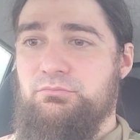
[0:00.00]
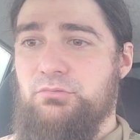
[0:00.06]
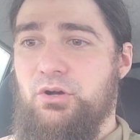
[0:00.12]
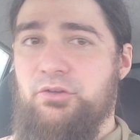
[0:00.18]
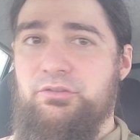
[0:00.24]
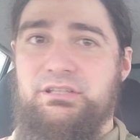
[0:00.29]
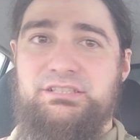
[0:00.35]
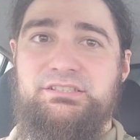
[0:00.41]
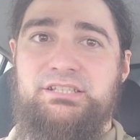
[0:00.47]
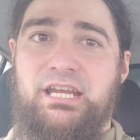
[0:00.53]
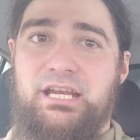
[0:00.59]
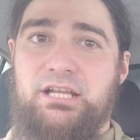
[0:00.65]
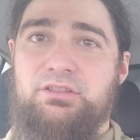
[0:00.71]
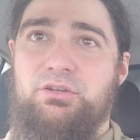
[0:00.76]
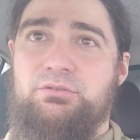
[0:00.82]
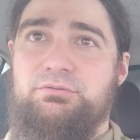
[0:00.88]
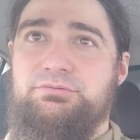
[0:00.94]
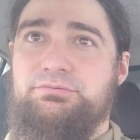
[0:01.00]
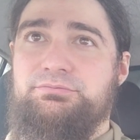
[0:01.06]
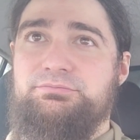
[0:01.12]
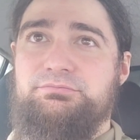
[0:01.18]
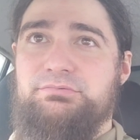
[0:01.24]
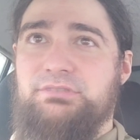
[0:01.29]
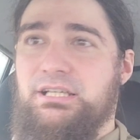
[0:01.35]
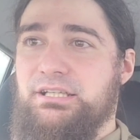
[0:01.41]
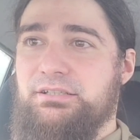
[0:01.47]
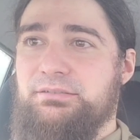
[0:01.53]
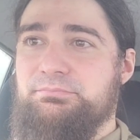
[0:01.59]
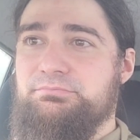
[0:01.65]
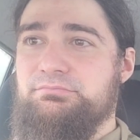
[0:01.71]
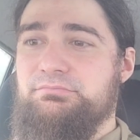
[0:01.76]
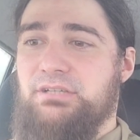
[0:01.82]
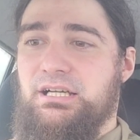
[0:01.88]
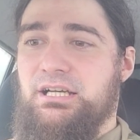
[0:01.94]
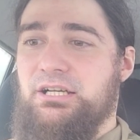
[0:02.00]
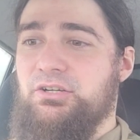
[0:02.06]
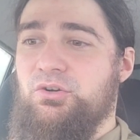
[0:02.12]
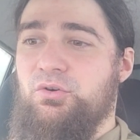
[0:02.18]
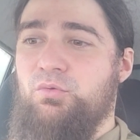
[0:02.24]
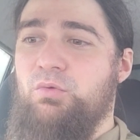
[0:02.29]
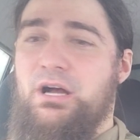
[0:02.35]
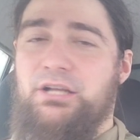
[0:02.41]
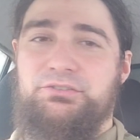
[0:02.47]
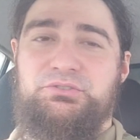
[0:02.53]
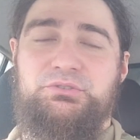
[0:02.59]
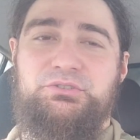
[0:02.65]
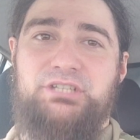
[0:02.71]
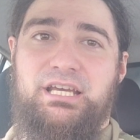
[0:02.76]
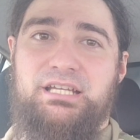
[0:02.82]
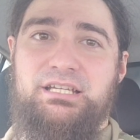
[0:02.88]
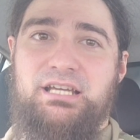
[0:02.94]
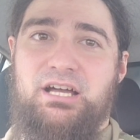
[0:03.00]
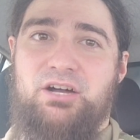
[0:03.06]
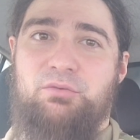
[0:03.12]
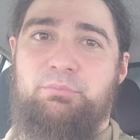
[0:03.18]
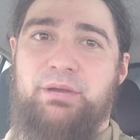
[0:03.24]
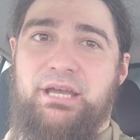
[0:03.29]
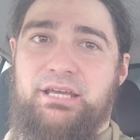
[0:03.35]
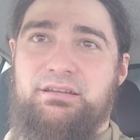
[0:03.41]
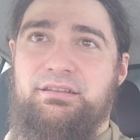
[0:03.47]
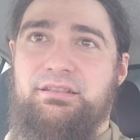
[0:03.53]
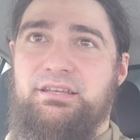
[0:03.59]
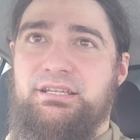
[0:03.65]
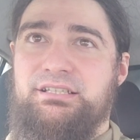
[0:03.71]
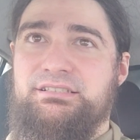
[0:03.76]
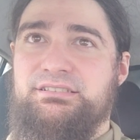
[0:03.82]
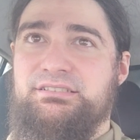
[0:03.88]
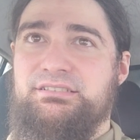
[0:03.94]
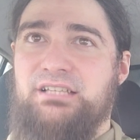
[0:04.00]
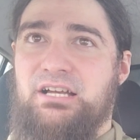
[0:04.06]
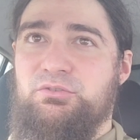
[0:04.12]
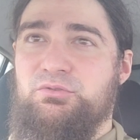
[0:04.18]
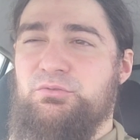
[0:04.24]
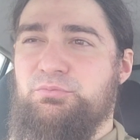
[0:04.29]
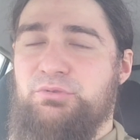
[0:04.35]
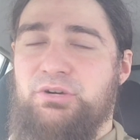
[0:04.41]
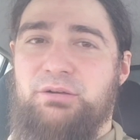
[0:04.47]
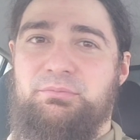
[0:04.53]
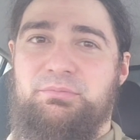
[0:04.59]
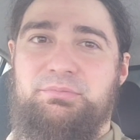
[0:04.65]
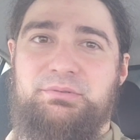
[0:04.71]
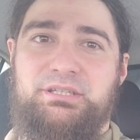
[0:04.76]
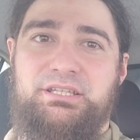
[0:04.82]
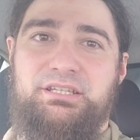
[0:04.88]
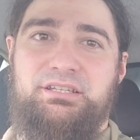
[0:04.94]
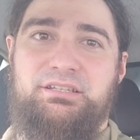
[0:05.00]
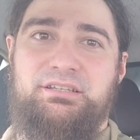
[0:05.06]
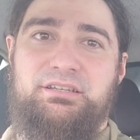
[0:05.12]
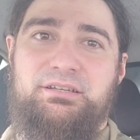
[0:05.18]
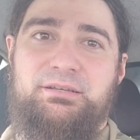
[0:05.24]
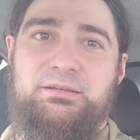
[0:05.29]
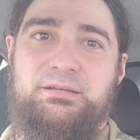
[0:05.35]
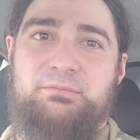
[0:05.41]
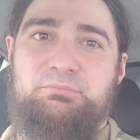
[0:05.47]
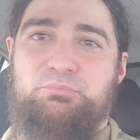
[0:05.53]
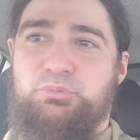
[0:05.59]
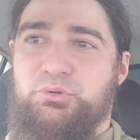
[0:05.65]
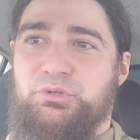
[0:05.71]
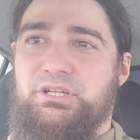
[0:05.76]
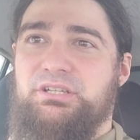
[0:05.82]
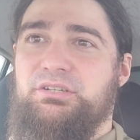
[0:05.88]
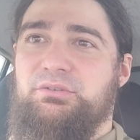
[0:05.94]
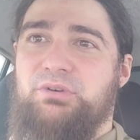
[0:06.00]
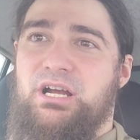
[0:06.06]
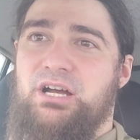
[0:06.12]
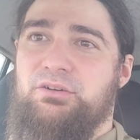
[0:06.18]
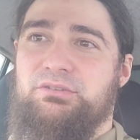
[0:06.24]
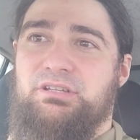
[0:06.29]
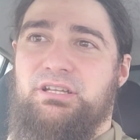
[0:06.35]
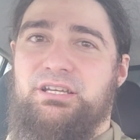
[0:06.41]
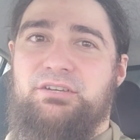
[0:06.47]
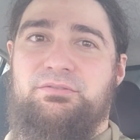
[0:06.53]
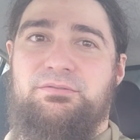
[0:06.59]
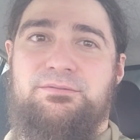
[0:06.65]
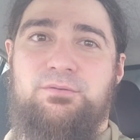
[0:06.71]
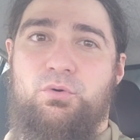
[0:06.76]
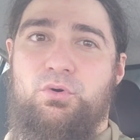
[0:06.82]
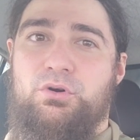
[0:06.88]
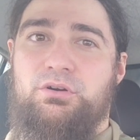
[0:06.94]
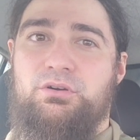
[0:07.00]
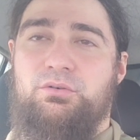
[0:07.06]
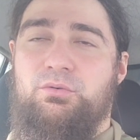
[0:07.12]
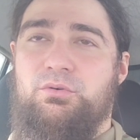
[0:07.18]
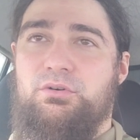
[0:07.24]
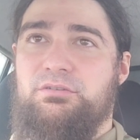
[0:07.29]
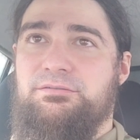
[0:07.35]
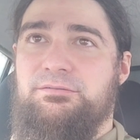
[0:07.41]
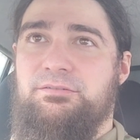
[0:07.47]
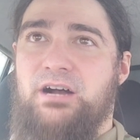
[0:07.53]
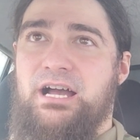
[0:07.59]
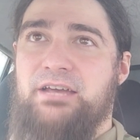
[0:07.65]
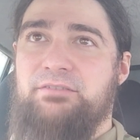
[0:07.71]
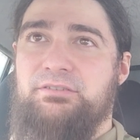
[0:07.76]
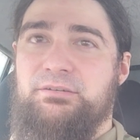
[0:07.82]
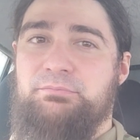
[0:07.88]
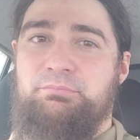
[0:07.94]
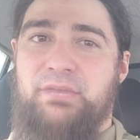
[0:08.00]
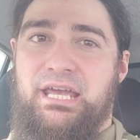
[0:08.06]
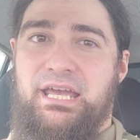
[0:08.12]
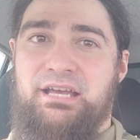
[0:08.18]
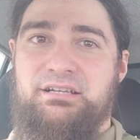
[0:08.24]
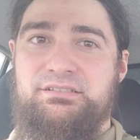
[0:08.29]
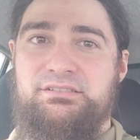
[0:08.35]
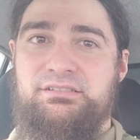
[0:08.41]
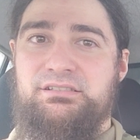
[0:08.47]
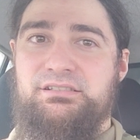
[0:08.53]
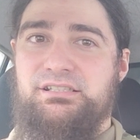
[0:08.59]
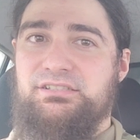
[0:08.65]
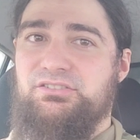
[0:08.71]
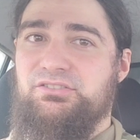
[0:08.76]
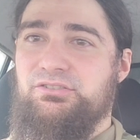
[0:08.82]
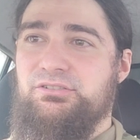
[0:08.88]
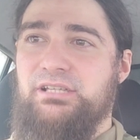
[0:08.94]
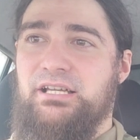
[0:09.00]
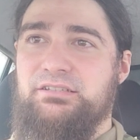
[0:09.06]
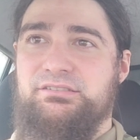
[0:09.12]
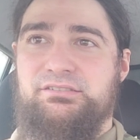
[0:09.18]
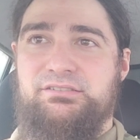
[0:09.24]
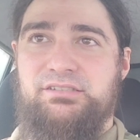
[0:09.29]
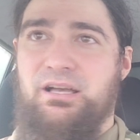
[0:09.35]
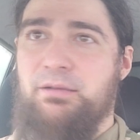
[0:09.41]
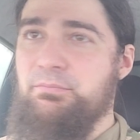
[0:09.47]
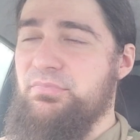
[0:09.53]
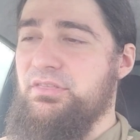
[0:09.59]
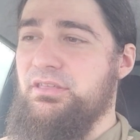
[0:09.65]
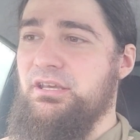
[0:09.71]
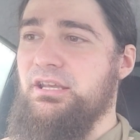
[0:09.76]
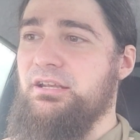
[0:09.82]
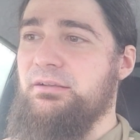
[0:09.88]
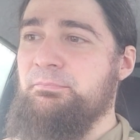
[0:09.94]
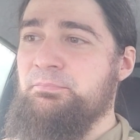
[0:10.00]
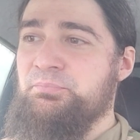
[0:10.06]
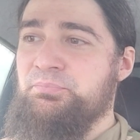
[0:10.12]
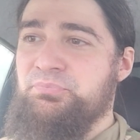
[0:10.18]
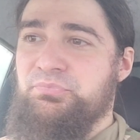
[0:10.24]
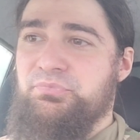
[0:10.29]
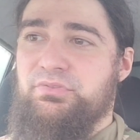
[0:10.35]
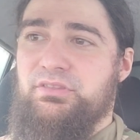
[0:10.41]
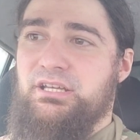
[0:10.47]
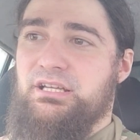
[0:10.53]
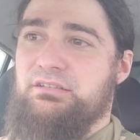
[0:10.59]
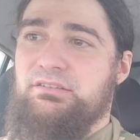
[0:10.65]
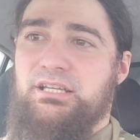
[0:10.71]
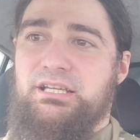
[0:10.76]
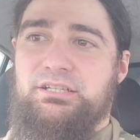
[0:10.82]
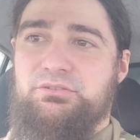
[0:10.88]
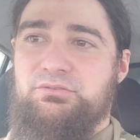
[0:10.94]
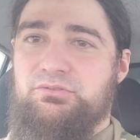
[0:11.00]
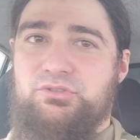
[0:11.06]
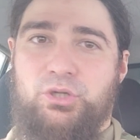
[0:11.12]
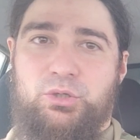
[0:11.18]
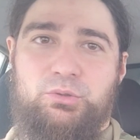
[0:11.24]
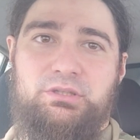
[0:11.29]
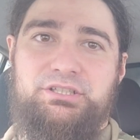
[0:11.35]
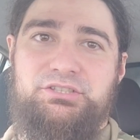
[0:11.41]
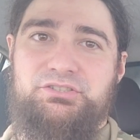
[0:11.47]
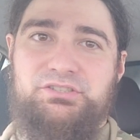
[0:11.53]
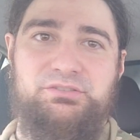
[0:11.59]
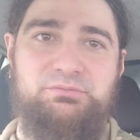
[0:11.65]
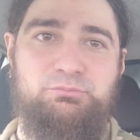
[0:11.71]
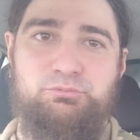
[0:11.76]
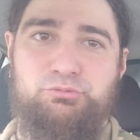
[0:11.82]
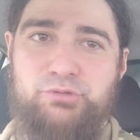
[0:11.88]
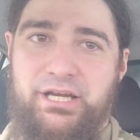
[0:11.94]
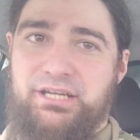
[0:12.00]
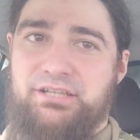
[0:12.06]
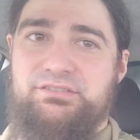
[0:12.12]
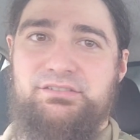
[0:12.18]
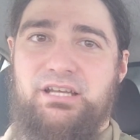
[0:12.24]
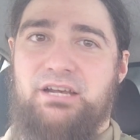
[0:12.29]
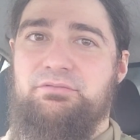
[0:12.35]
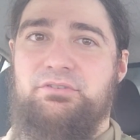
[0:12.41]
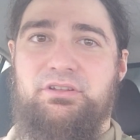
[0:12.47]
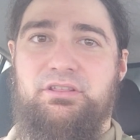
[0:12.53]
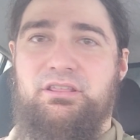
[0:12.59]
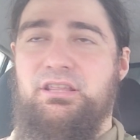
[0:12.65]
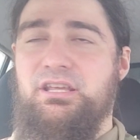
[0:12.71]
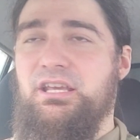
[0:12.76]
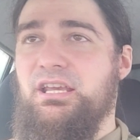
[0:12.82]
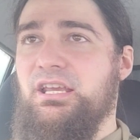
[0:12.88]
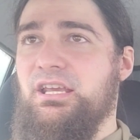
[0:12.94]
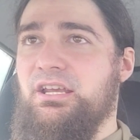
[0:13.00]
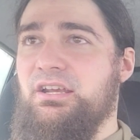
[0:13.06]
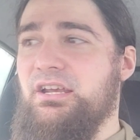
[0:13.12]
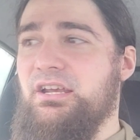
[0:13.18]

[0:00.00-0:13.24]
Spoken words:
on the scale of like, I don't know, 1 to 10, how bad it is, I would probably put it around like 4 or 5 at max. It's not something that like totally just breaks everything,